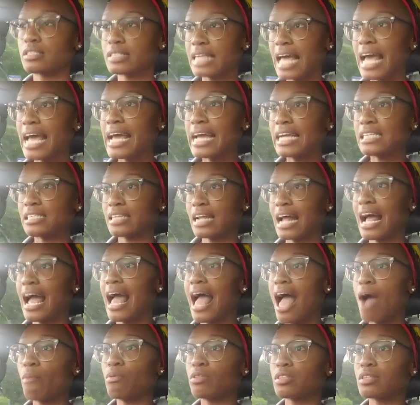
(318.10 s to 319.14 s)
stage that
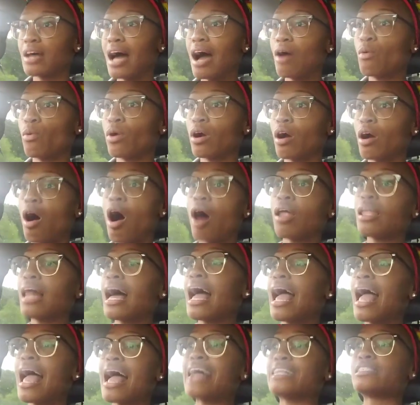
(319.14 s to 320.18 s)
I had with God, where all
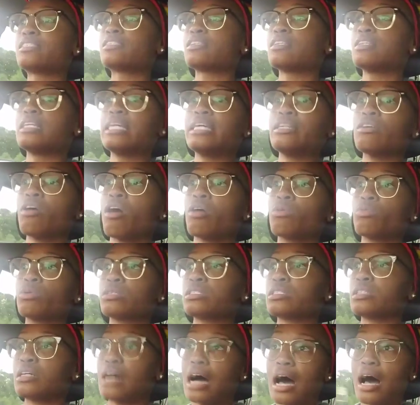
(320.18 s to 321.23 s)
I had to lean on
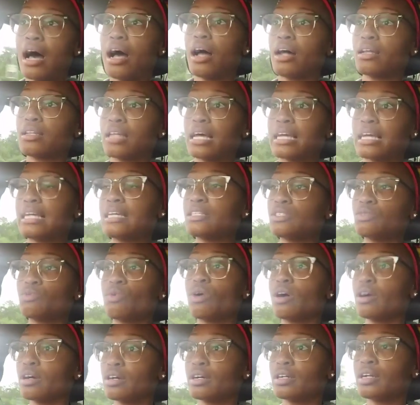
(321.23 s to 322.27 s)
was God, like His
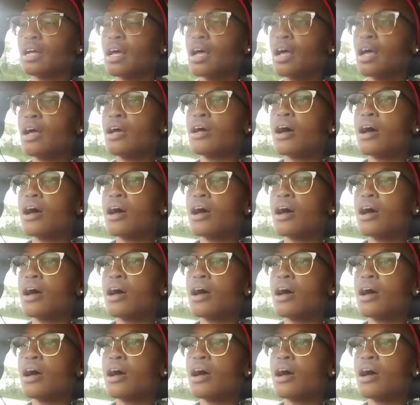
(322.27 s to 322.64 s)
Word.